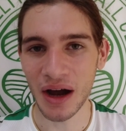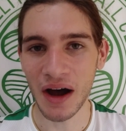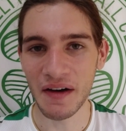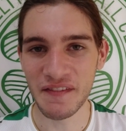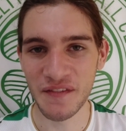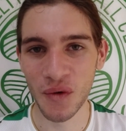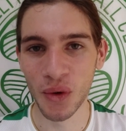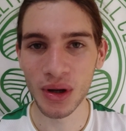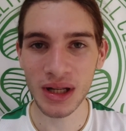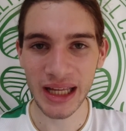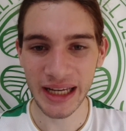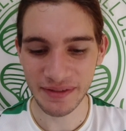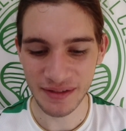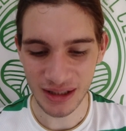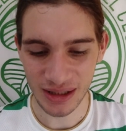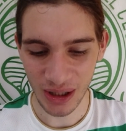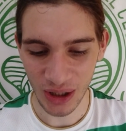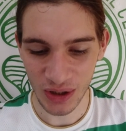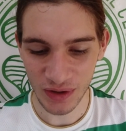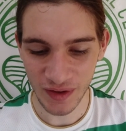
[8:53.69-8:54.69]
a 4-leafed
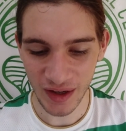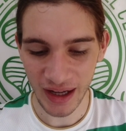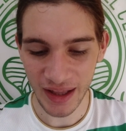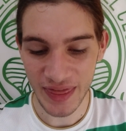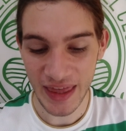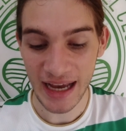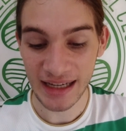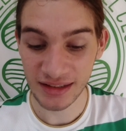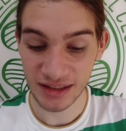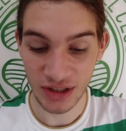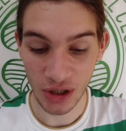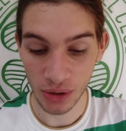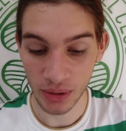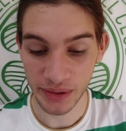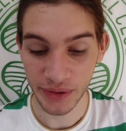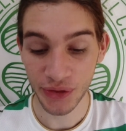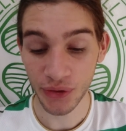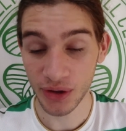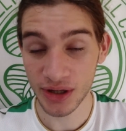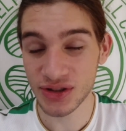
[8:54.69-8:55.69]
clover, theirs is only
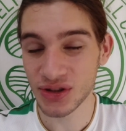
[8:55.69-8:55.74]
3.